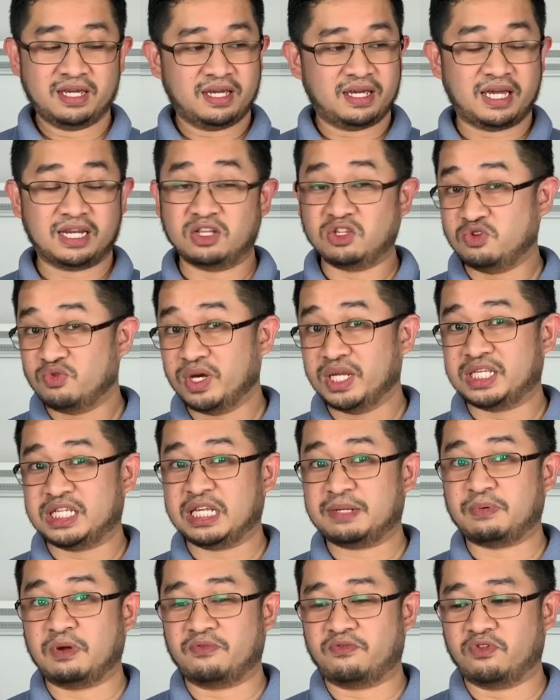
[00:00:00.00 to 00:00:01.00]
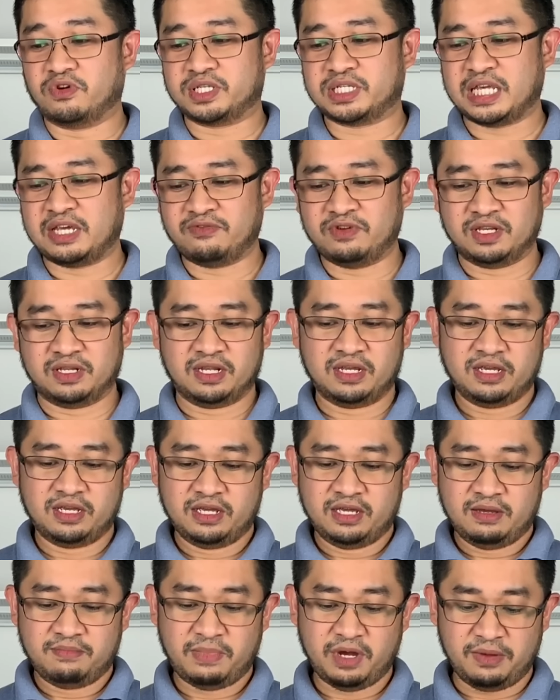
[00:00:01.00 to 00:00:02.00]
and the new one is 6.47.
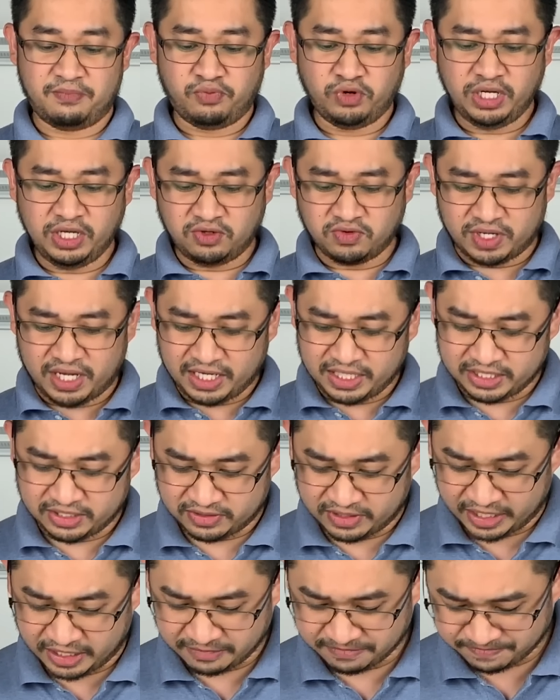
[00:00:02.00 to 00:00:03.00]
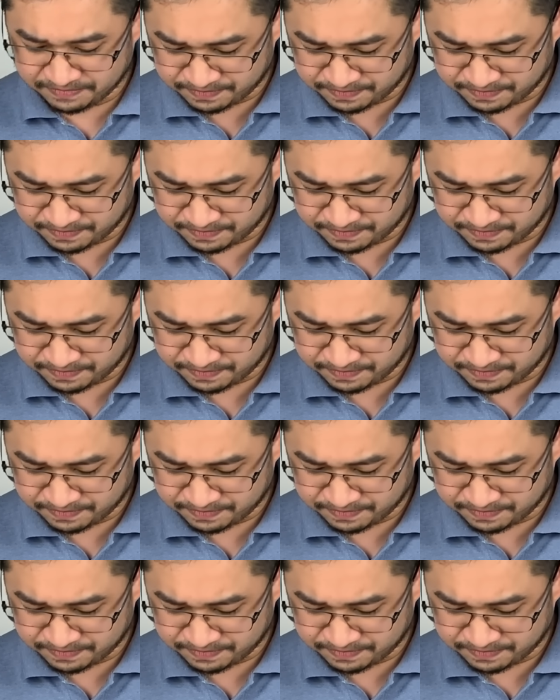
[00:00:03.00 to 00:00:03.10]
But you put it together, right,